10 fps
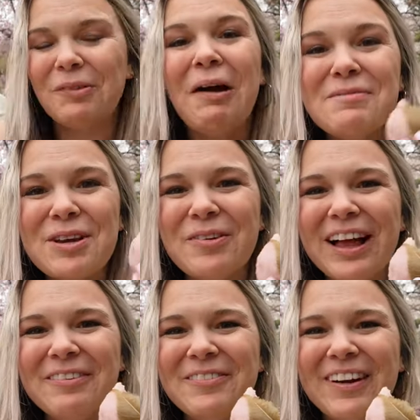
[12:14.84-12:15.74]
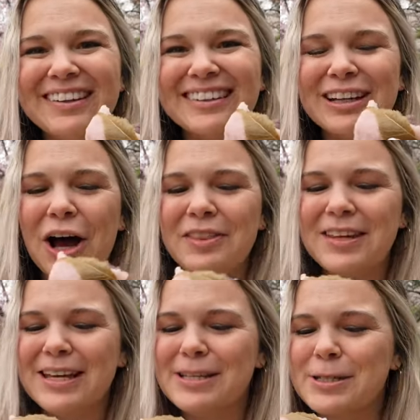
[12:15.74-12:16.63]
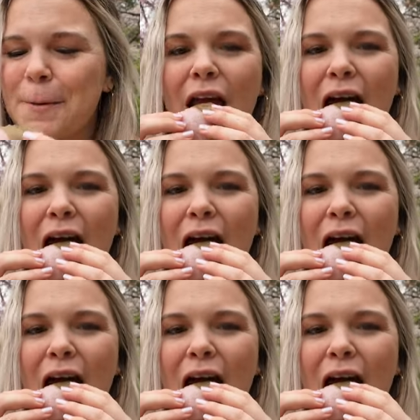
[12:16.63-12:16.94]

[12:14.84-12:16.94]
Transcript: I'm so glad we finally got this.